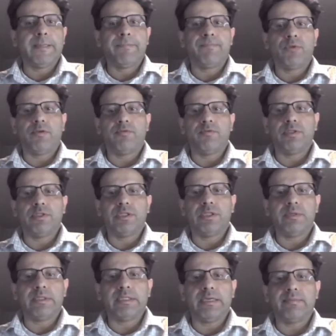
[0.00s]
of
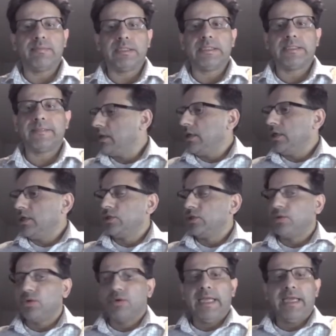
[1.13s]
SQL statements.
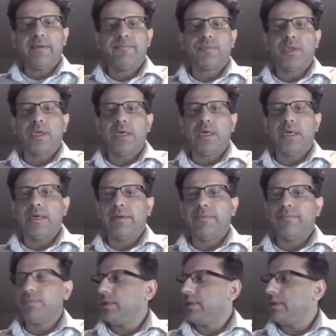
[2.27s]
So then
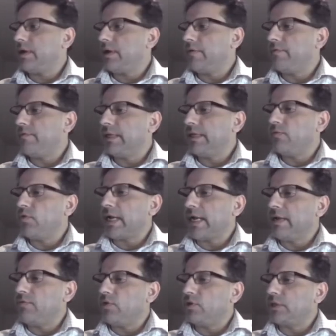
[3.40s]
what
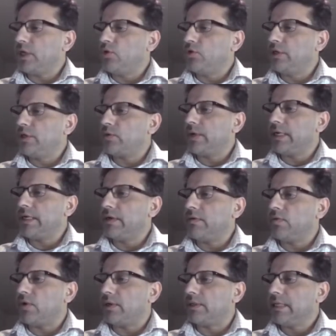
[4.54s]
I was alluding to earlier
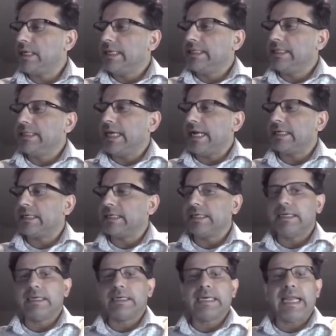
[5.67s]
was
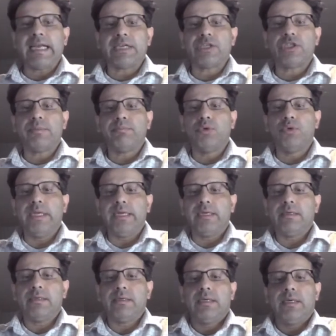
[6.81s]
that connection pooling
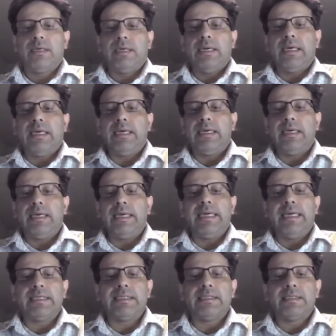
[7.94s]

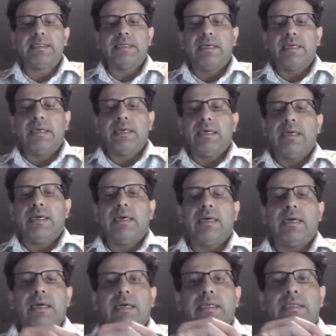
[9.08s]
is
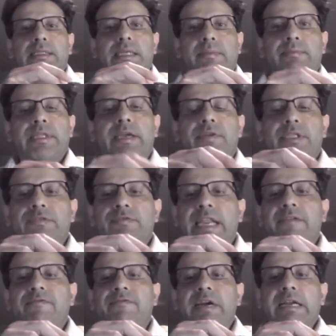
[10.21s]
something which is
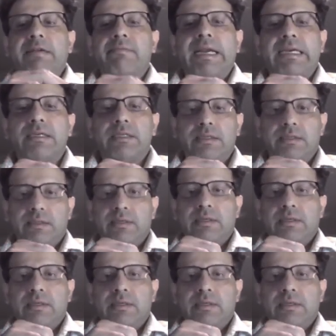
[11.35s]
very fundamental